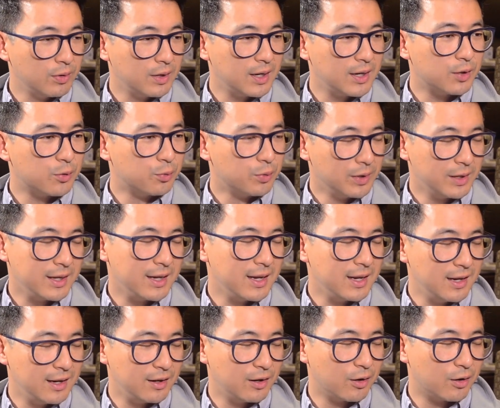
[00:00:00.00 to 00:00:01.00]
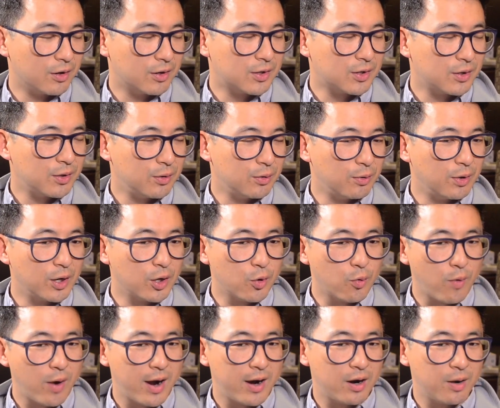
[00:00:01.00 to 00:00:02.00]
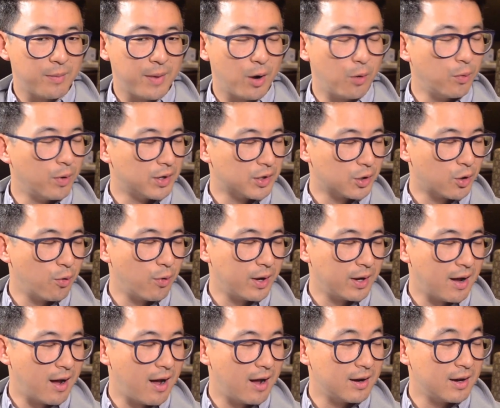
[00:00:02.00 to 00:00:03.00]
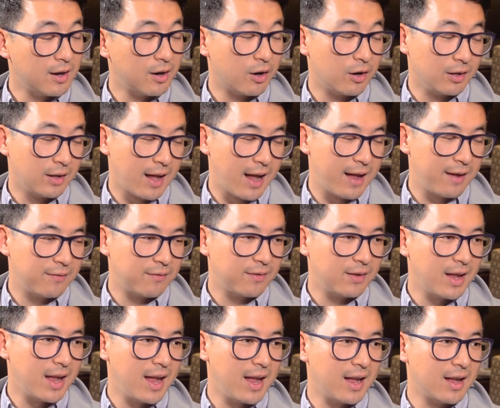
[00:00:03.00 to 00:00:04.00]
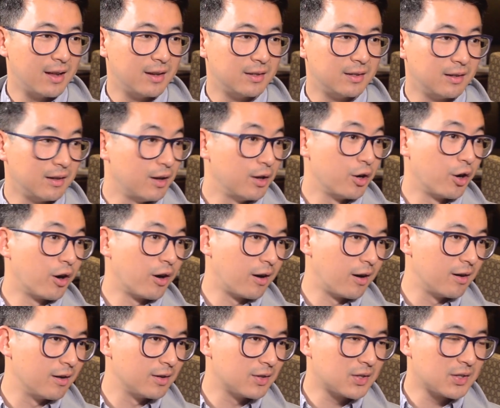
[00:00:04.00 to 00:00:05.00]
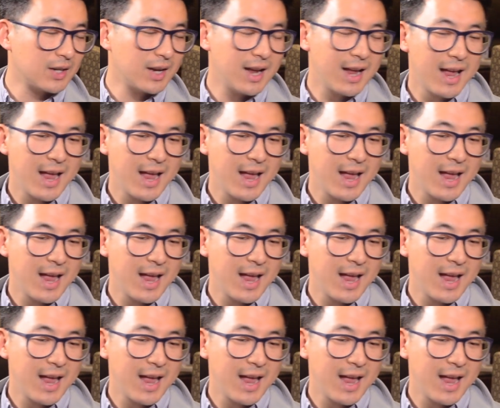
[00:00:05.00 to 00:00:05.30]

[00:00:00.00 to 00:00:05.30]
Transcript: is really eager to inquire about what's going on in our life and in our hearts.